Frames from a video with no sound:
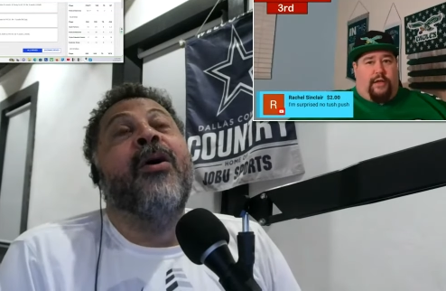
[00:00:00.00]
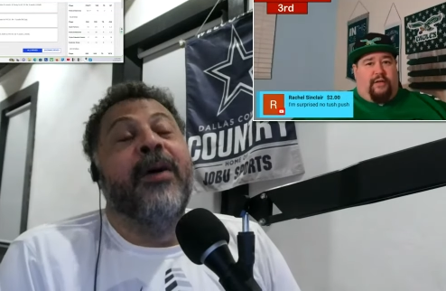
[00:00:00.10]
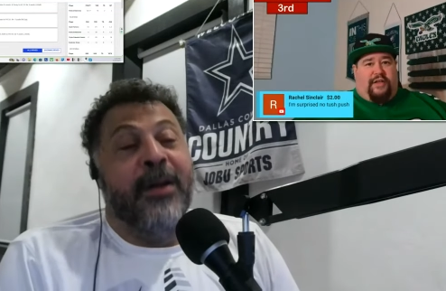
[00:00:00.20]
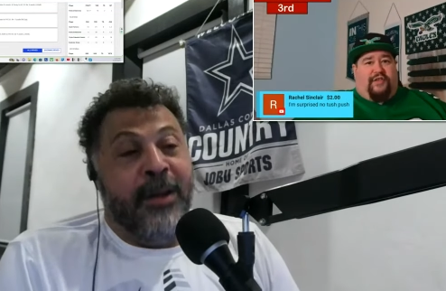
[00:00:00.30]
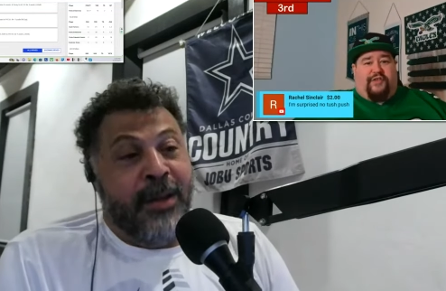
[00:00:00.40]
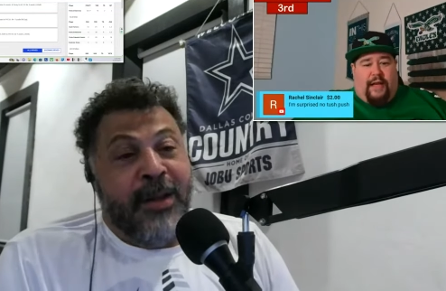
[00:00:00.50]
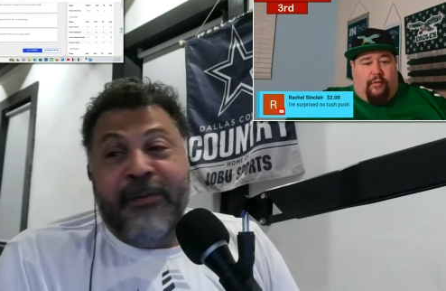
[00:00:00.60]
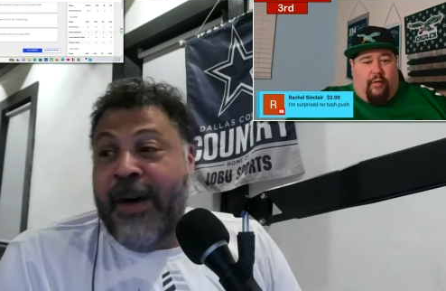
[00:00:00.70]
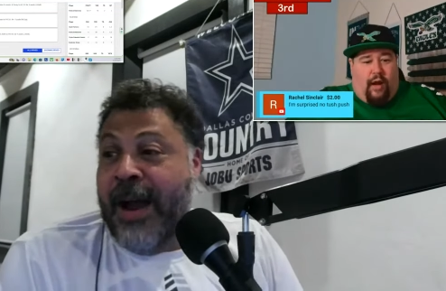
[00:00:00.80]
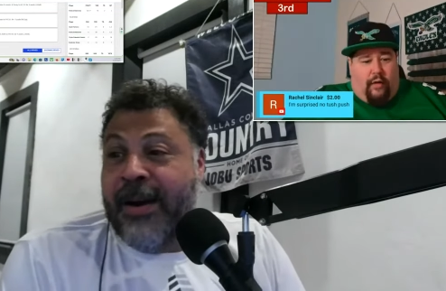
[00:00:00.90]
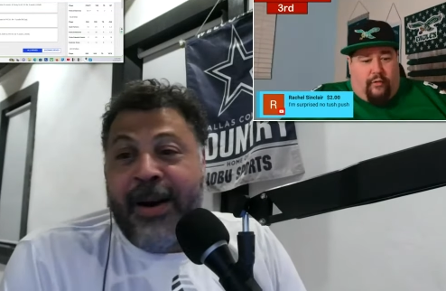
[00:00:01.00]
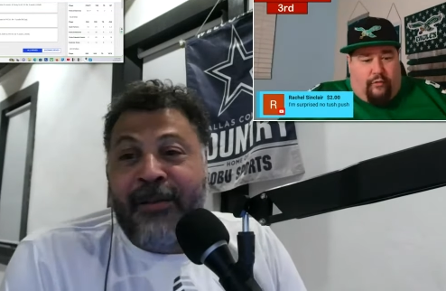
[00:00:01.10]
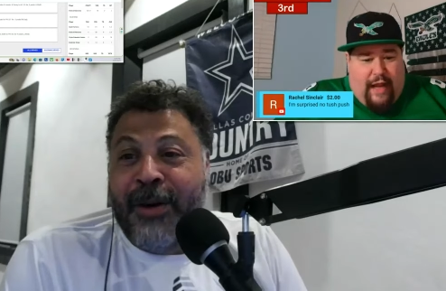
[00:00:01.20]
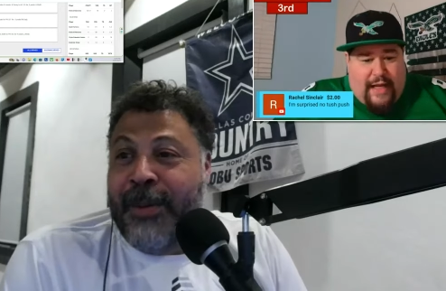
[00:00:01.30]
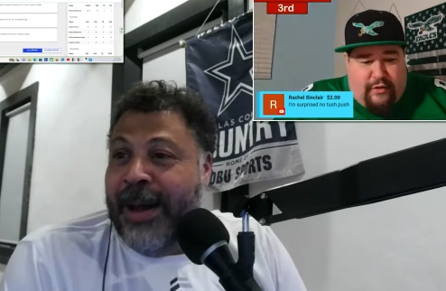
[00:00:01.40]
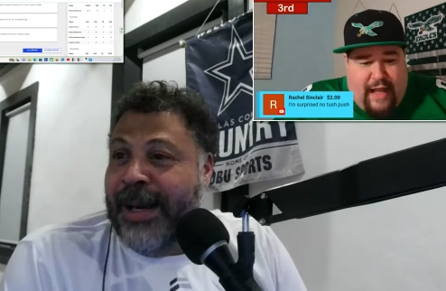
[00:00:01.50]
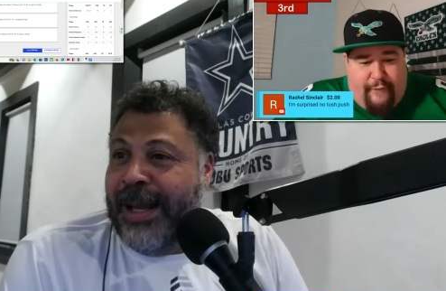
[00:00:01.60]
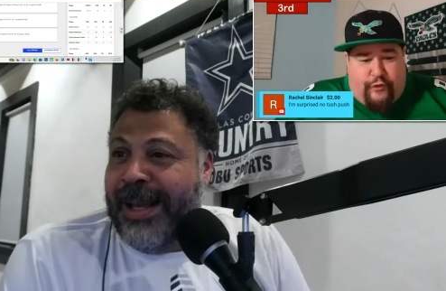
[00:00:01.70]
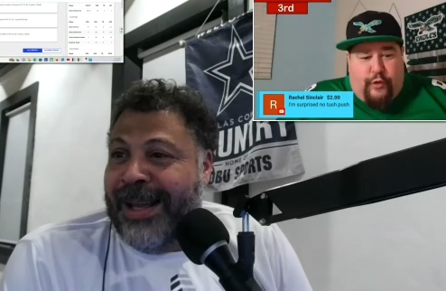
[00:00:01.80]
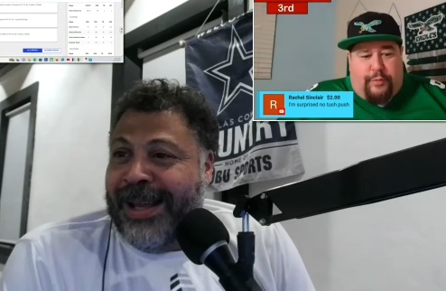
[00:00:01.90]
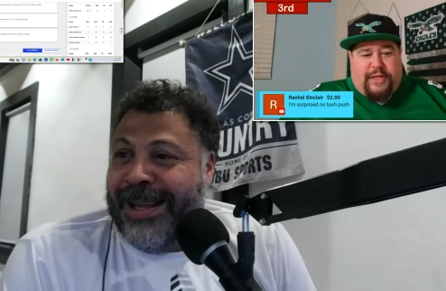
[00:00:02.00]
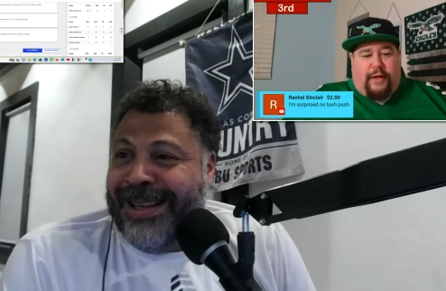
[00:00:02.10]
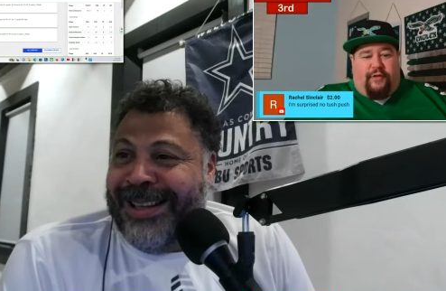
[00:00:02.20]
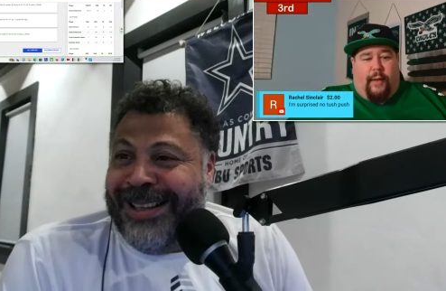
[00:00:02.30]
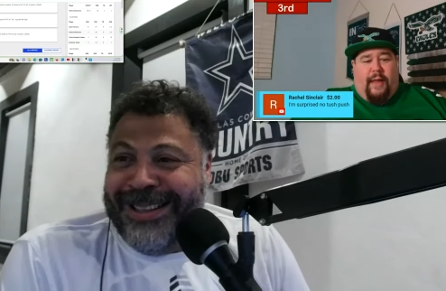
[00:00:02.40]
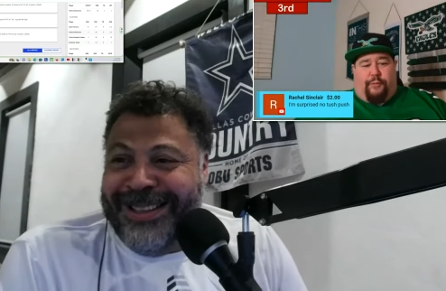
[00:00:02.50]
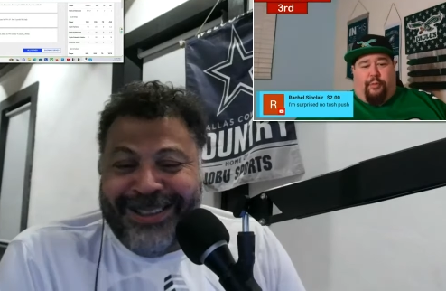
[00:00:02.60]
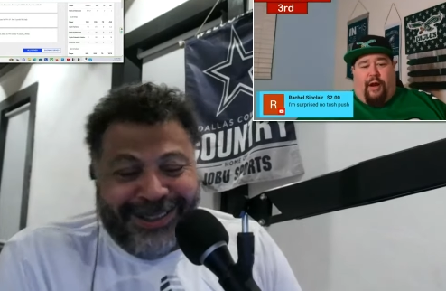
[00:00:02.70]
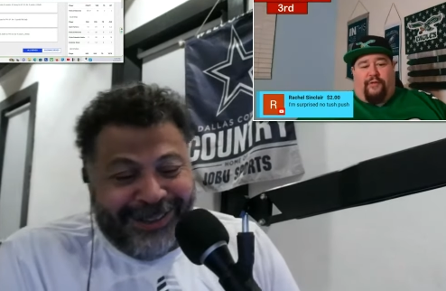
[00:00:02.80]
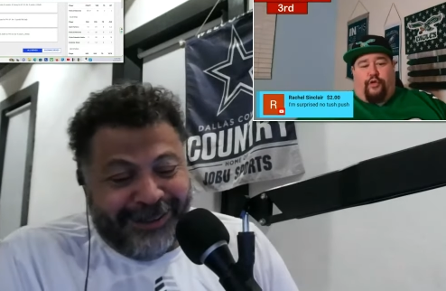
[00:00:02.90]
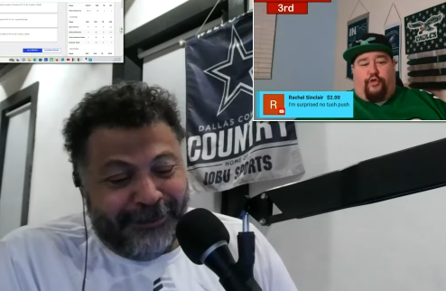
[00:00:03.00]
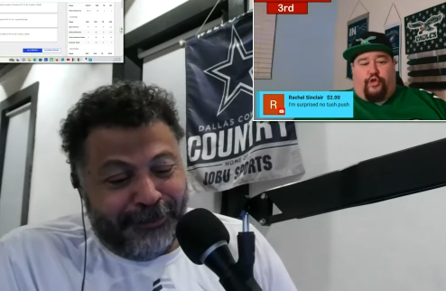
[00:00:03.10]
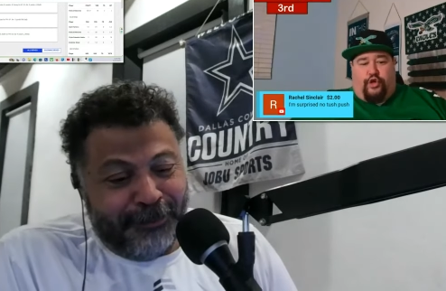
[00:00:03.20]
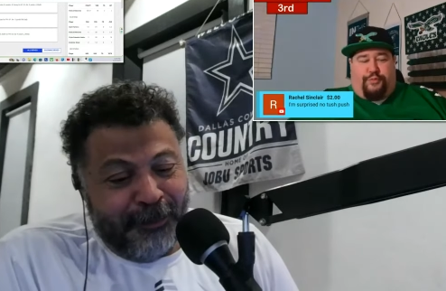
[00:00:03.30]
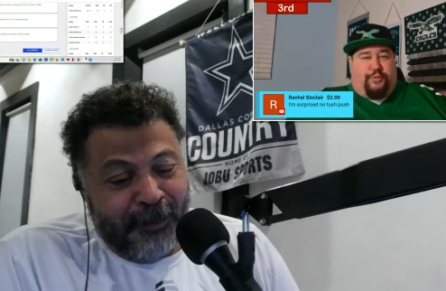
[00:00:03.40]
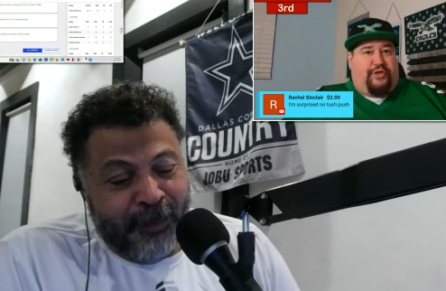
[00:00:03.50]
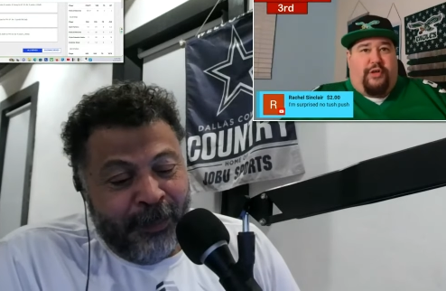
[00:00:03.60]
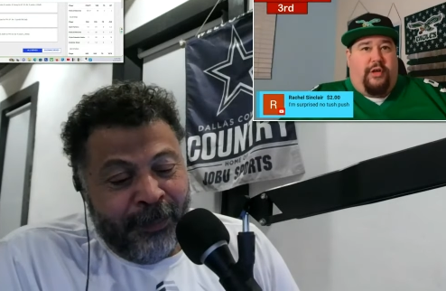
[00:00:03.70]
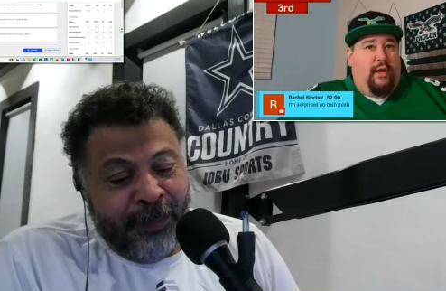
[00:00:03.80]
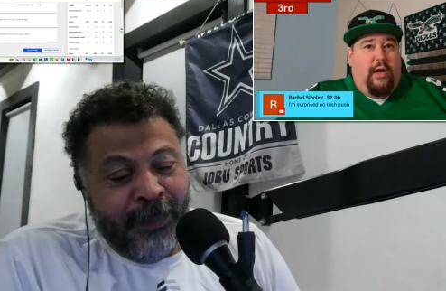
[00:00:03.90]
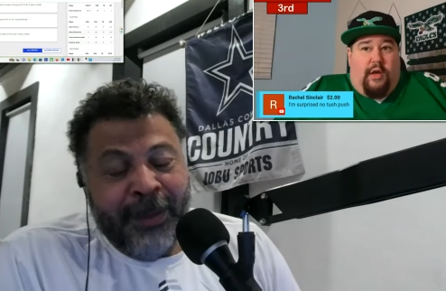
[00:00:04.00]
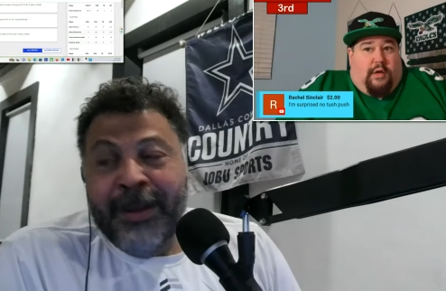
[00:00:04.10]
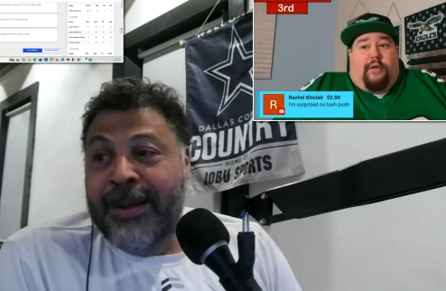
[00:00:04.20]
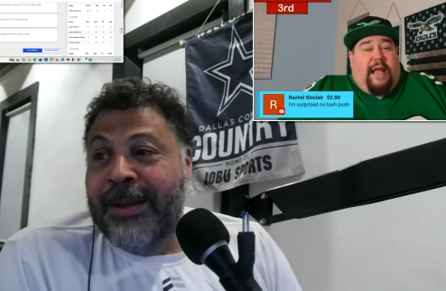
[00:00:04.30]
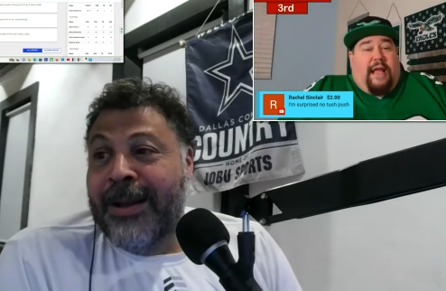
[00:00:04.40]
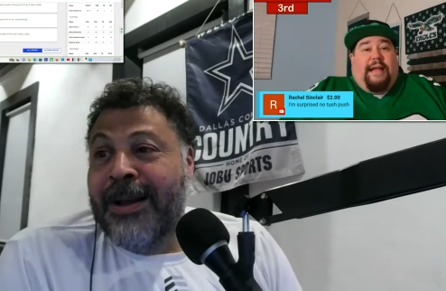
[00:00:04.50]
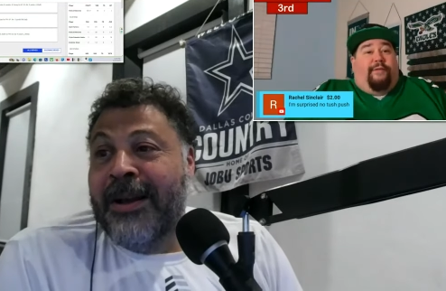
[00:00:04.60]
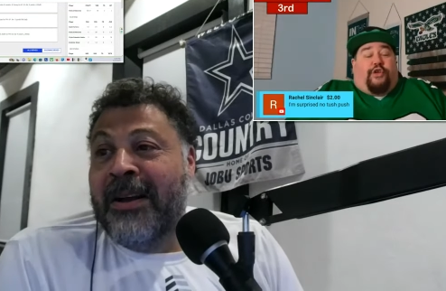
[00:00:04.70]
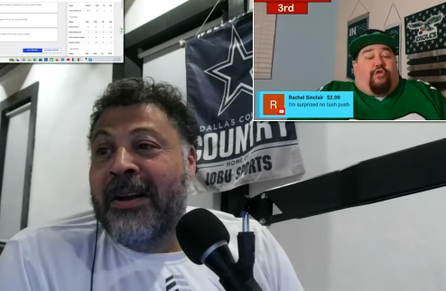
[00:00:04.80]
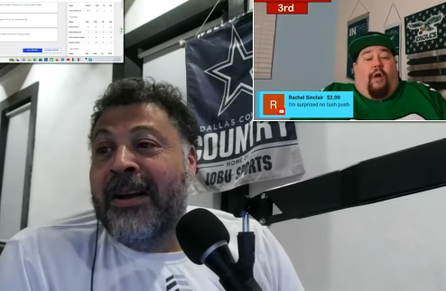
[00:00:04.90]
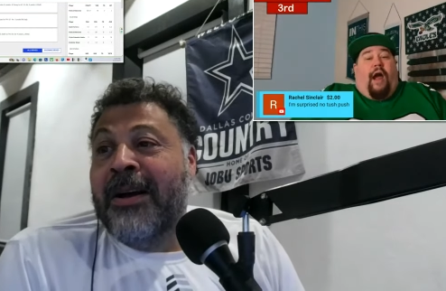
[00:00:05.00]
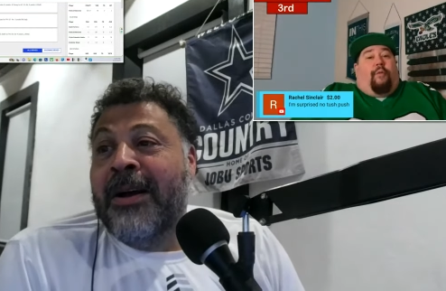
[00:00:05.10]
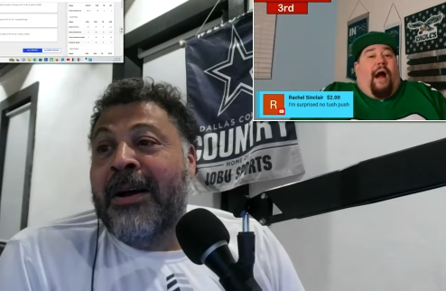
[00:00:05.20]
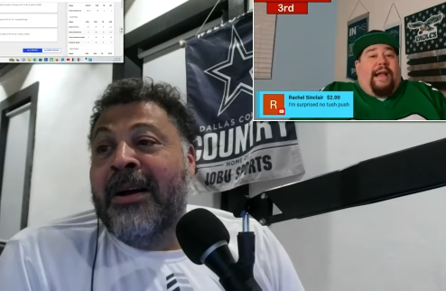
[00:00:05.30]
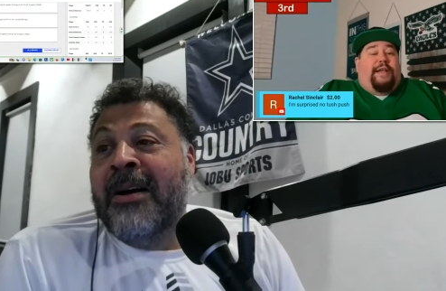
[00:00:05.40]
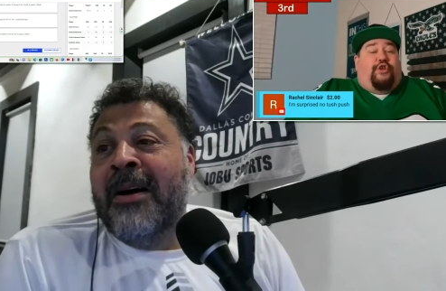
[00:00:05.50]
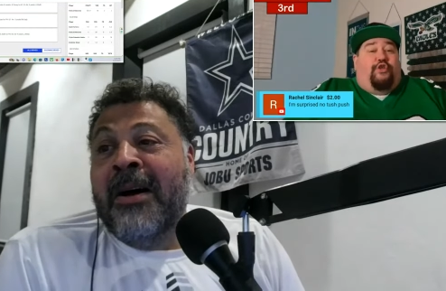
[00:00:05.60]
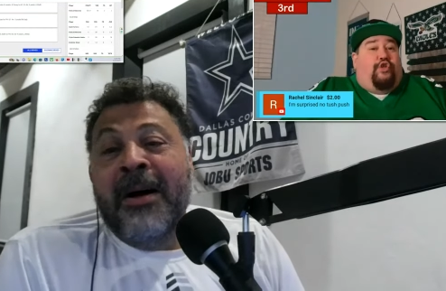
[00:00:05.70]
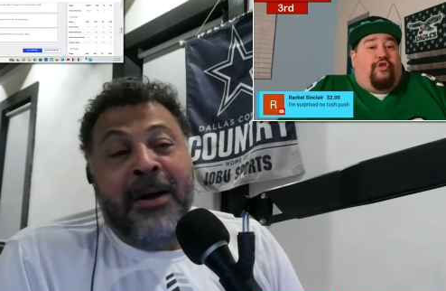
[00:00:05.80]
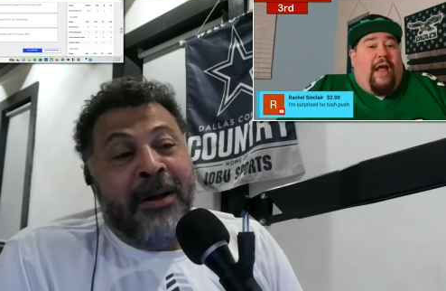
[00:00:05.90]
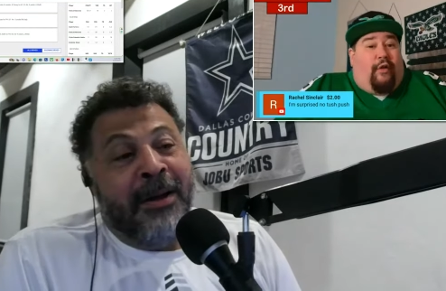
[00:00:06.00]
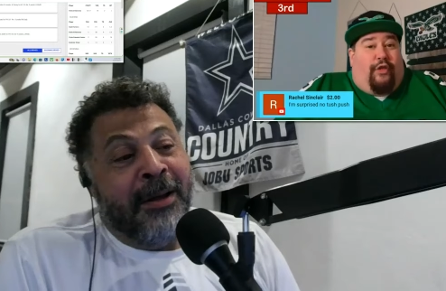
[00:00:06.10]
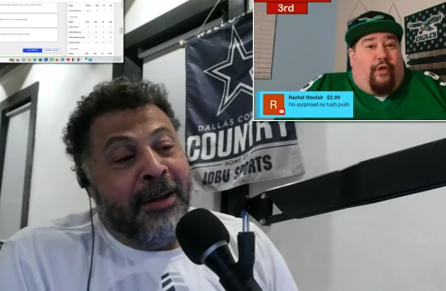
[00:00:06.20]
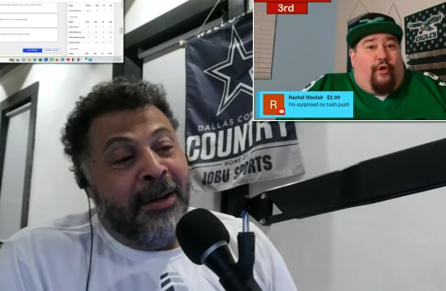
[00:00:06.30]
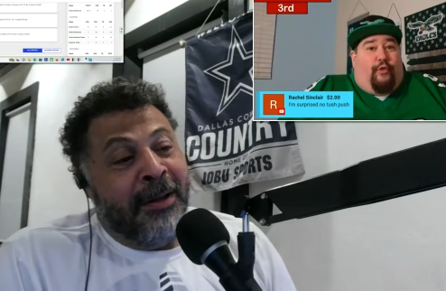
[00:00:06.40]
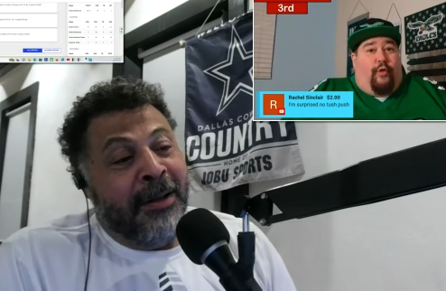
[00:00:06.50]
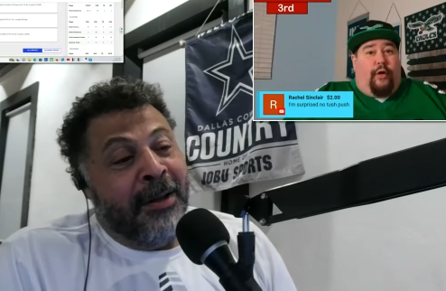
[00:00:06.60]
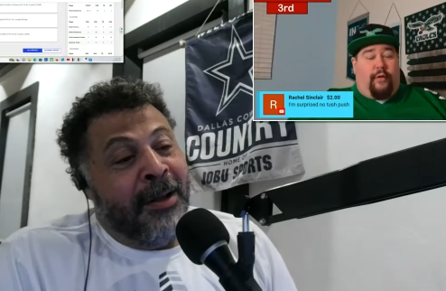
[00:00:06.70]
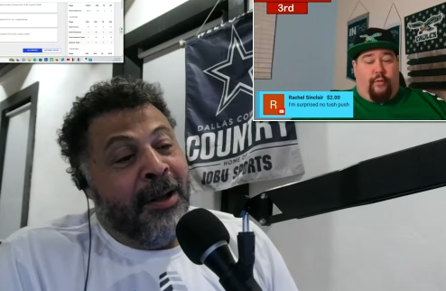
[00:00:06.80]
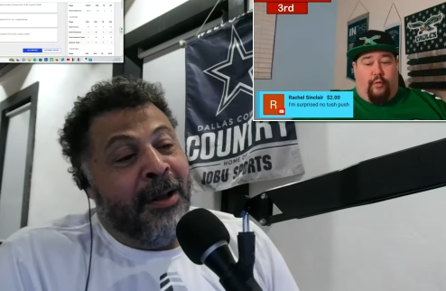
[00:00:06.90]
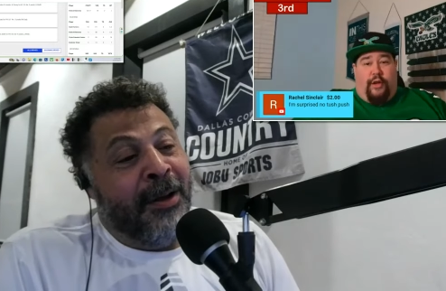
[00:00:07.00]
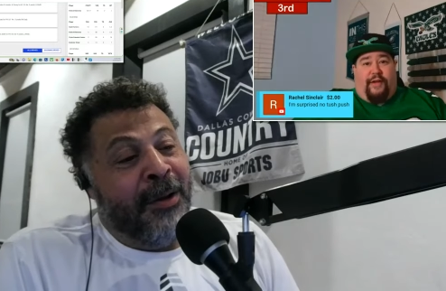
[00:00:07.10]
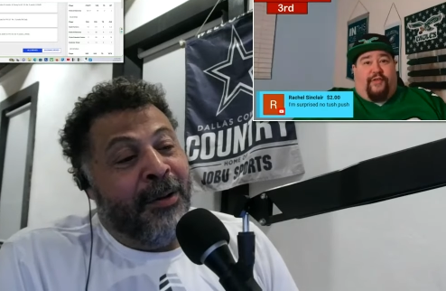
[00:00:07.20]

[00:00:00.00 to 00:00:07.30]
Speaker 1: they're just standing Fire everybody. everybody. Davis Super I'm not surprised no tush push. They didn't even try. Why didn't you do that on third and one? Were they